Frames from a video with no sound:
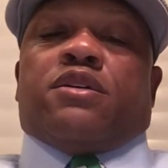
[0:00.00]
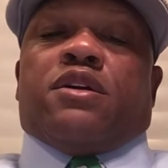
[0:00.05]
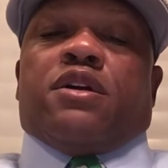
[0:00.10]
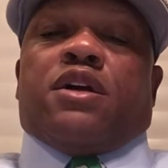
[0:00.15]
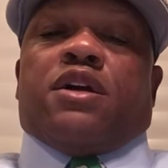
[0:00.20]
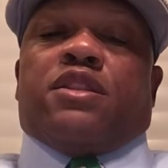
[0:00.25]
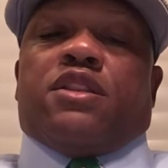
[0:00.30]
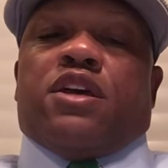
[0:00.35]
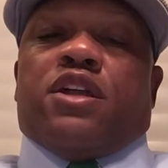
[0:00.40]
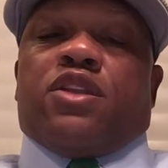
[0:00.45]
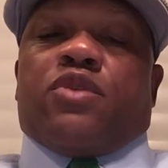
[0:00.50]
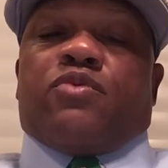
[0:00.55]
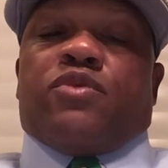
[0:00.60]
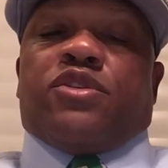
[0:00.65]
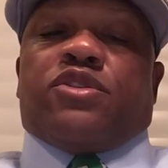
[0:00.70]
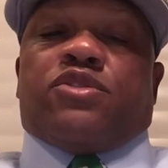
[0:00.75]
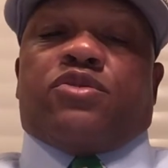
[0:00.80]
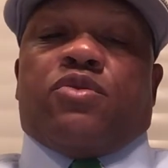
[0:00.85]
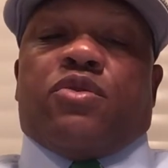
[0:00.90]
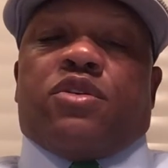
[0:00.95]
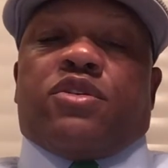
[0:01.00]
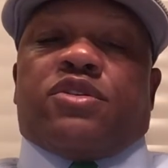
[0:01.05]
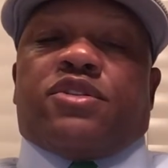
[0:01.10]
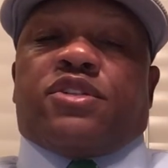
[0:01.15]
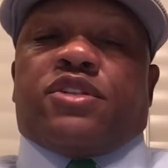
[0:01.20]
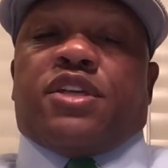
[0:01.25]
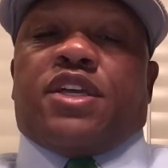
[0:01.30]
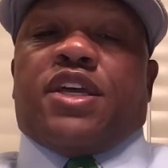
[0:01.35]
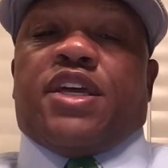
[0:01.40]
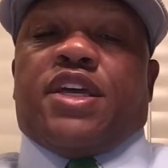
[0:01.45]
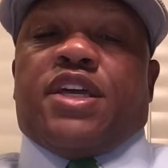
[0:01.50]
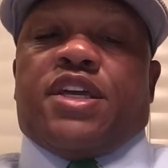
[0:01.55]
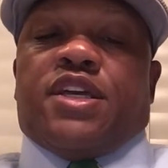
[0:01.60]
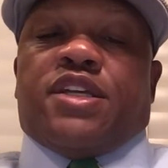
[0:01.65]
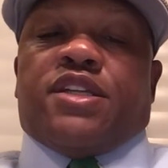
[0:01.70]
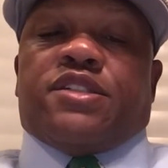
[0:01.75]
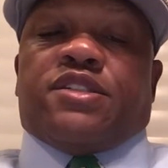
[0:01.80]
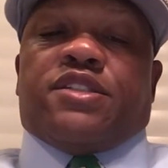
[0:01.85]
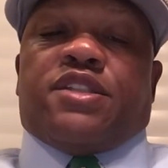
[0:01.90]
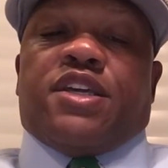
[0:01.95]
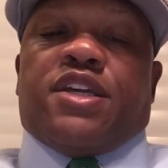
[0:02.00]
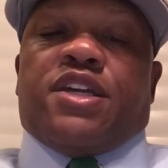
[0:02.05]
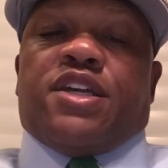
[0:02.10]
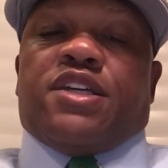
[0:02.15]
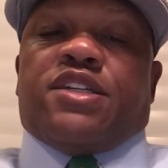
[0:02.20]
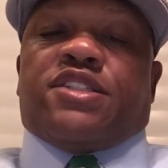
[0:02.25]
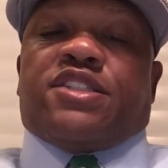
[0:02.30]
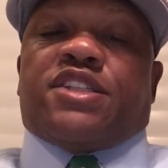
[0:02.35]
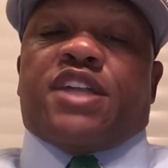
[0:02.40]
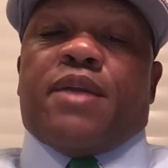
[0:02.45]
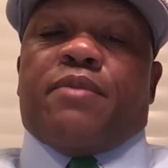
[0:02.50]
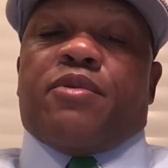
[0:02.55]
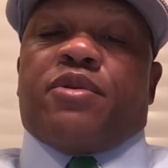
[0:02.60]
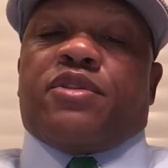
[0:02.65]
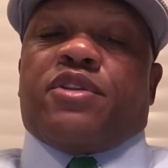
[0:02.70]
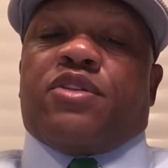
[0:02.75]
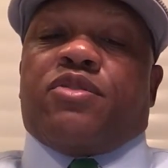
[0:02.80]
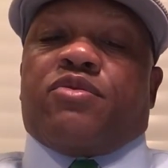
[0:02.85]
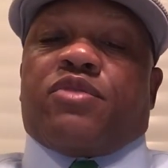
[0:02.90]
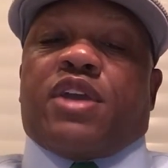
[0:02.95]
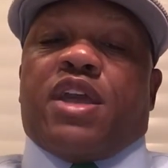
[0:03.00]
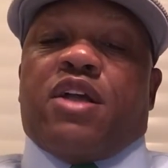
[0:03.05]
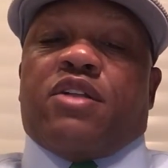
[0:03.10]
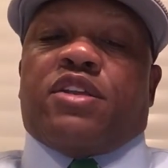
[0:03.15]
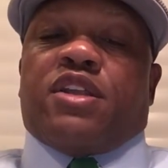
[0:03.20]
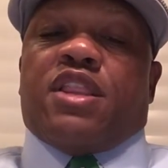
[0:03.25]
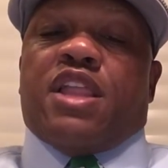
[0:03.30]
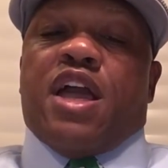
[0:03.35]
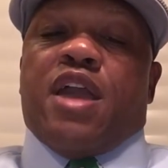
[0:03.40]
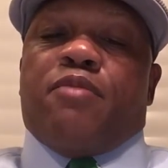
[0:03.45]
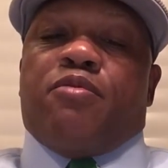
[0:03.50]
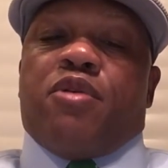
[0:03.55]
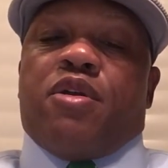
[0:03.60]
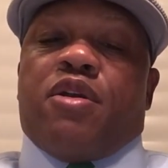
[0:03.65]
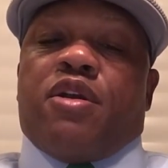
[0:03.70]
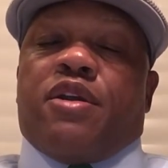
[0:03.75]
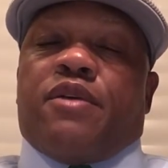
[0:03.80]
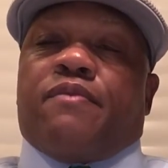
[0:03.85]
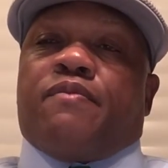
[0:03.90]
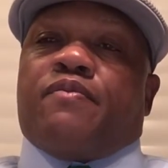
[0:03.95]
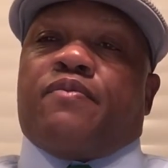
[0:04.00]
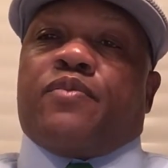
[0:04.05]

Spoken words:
Another resource is the San Bernardino County Library,